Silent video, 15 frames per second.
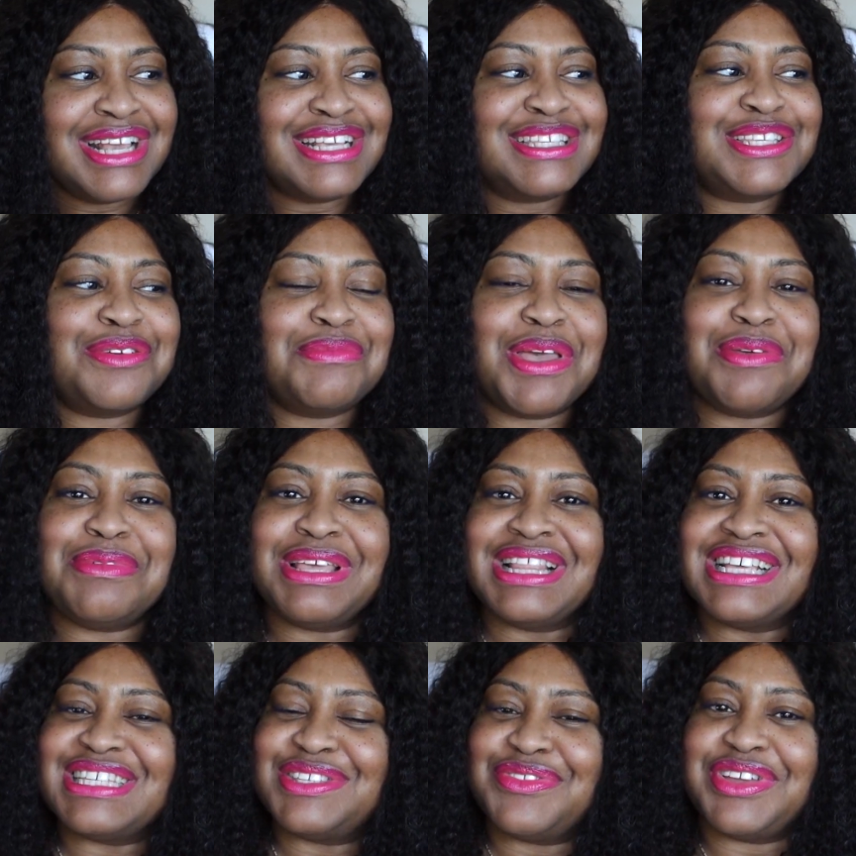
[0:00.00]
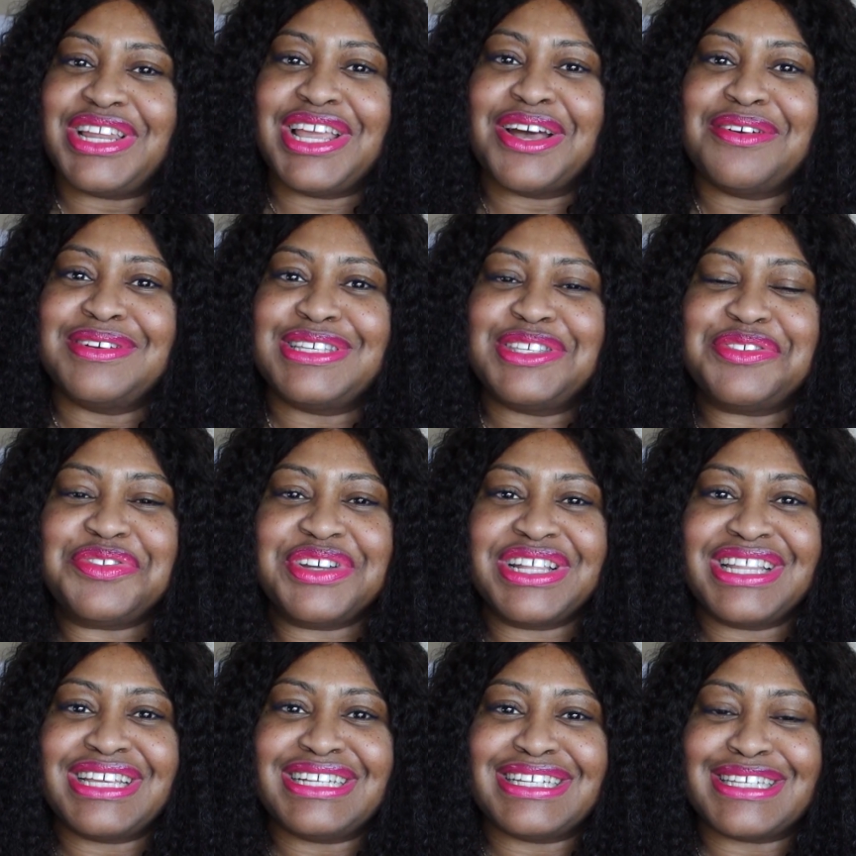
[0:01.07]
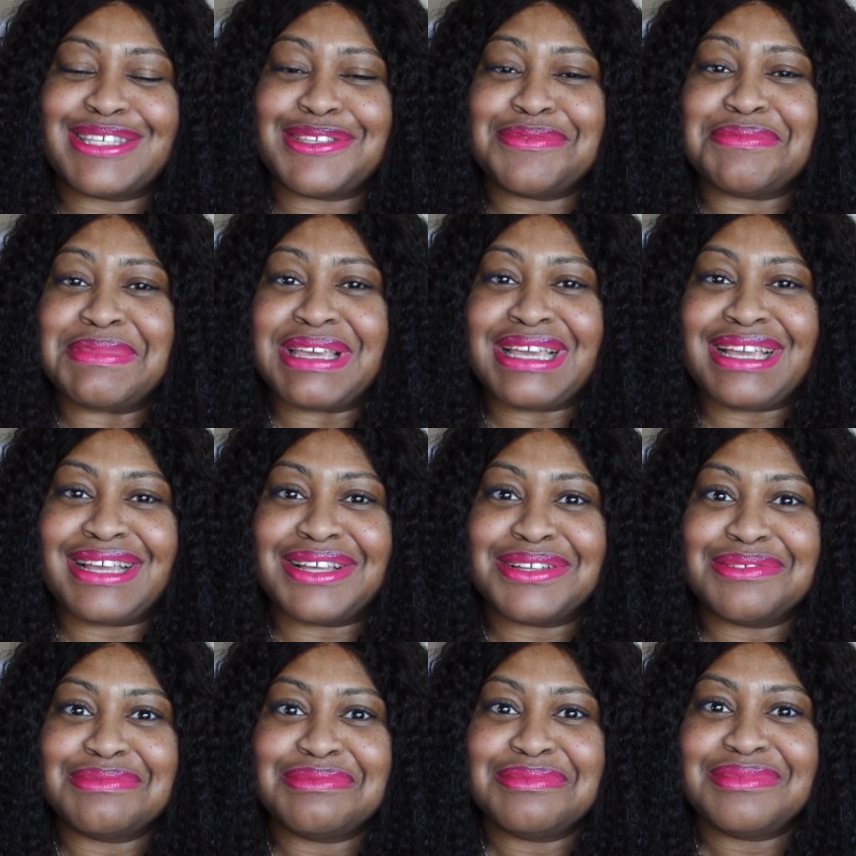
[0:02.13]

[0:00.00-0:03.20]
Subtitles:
So maybe this video is really just me